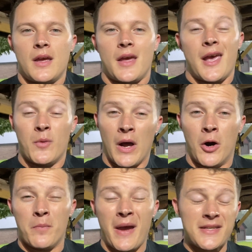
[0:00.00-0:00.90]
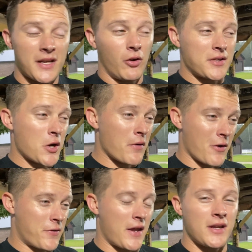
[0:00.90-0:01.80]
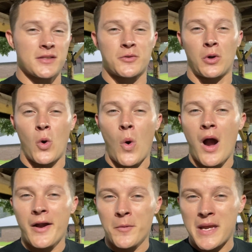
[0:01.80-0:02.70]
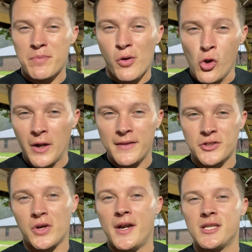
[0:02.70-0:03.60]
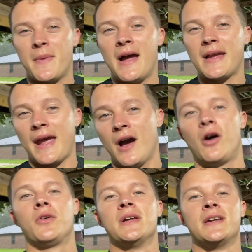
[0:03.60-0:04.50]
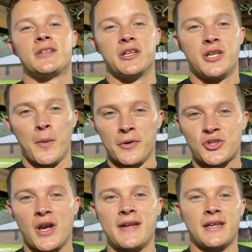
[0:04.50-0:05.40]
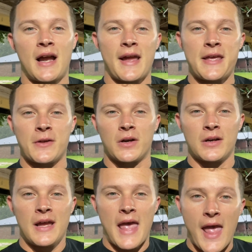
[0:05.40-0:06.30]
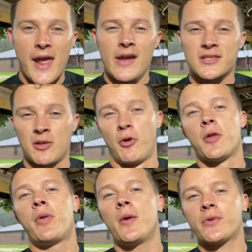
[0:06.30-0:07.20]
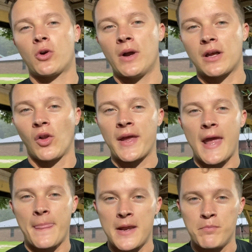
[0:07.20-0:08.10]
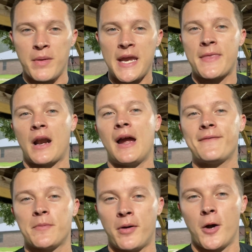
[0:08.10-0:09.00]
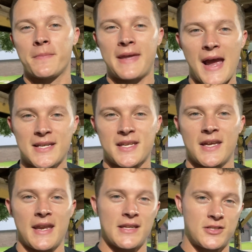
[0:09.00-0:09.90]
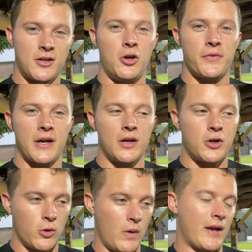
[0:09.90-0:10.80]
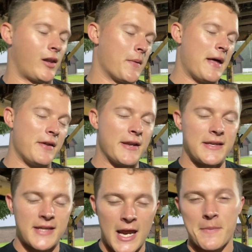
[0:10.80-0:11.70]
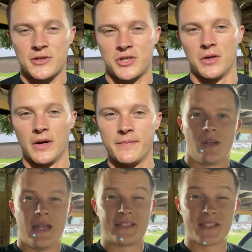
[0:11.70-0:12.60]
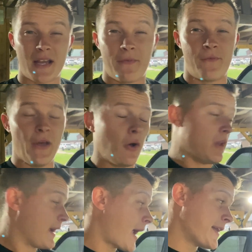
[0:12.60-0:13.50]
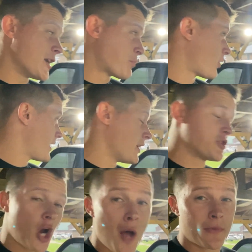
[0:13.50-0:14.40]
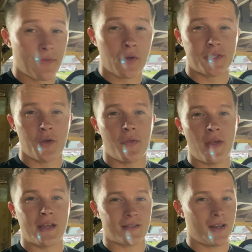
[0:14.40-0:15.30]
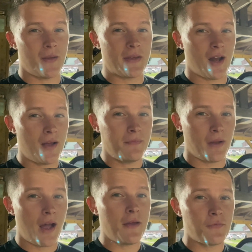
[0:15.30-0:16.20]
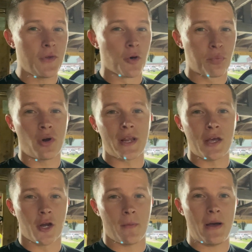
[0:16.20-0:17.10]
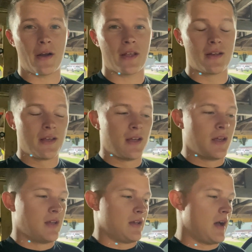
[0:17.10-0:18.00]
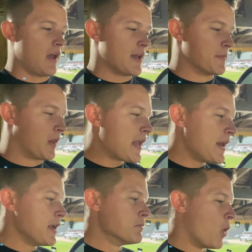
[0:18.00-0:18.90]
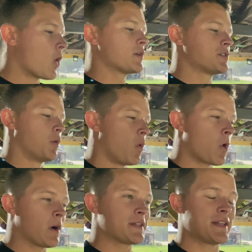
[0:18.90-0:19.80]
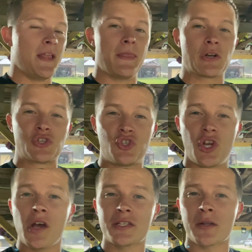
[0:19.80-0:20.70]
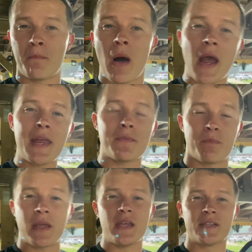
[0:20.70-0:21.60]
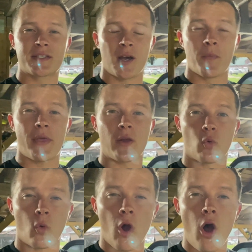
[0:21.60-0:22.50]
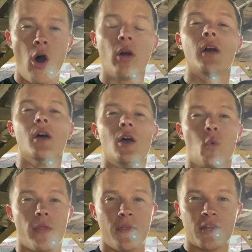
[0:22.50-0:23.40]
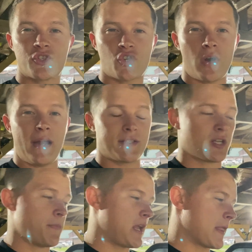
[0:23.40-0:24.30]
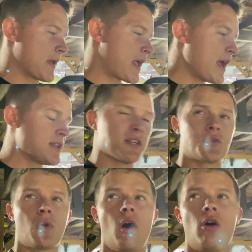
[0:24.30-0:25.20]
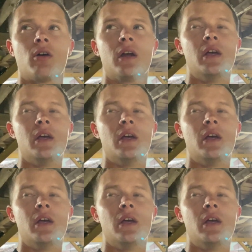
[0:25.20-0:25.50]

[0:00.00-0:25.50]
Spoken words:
And well, basically two of those things require me pulling the trans back out to double check that I either A, assembled the pump correctly, and then B, that I have the pump gasket installed there correctly without any damage to it. And since I felt like I did a pretty good job of those two things, I feel pretty good about it, I am leaning more towards that there just might be something wrong with this trans. Something in the case is wrong,